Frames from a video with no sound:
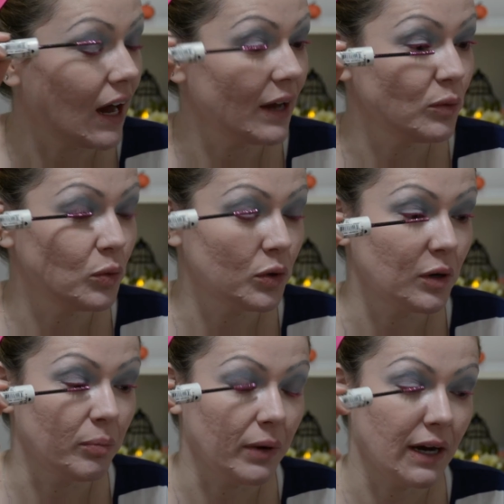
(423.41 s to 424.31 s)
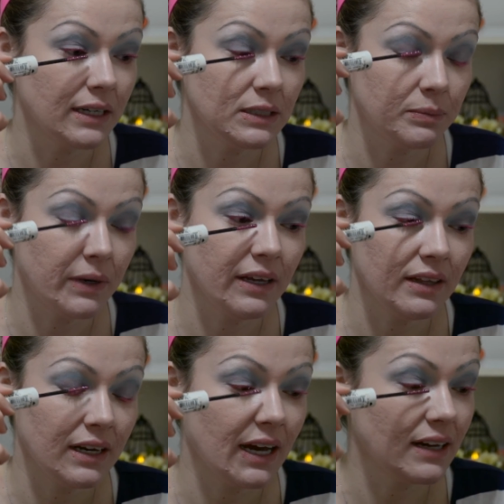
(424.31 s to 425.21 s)
I wore body spray
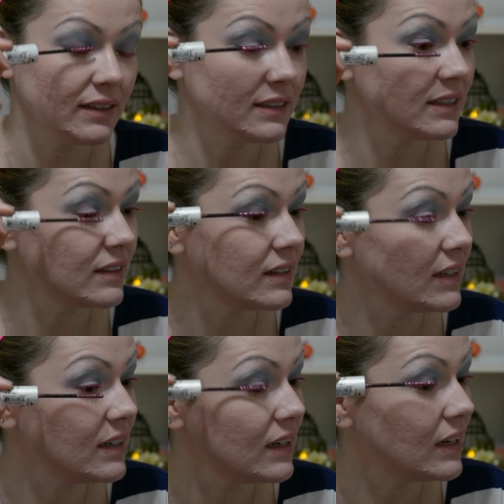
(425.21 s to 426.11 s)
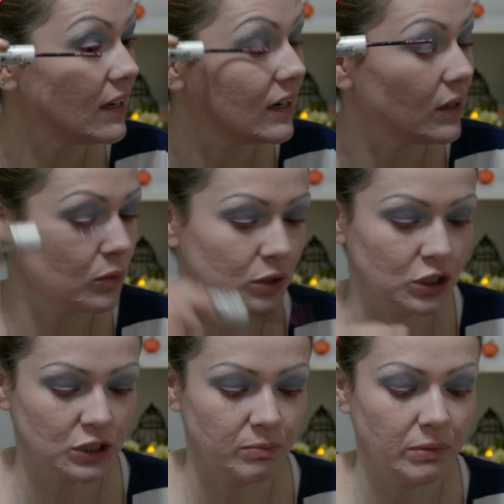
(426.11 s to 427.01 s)
that had glitter in it and it would
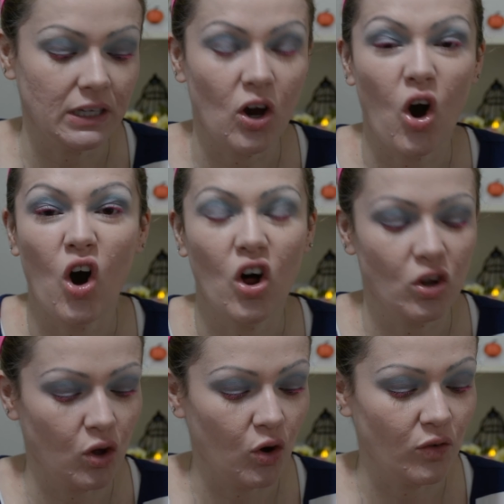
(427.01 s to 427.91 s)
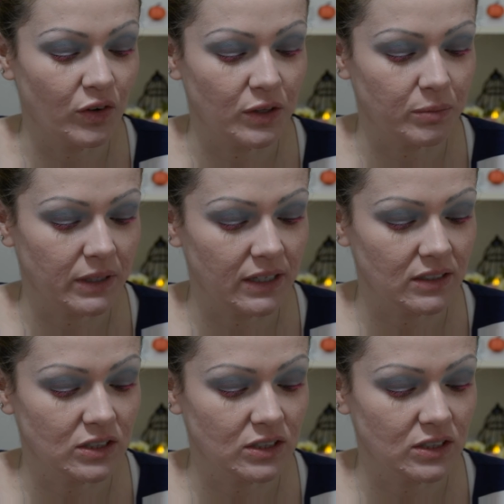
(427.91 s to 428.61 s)
just be all over the place.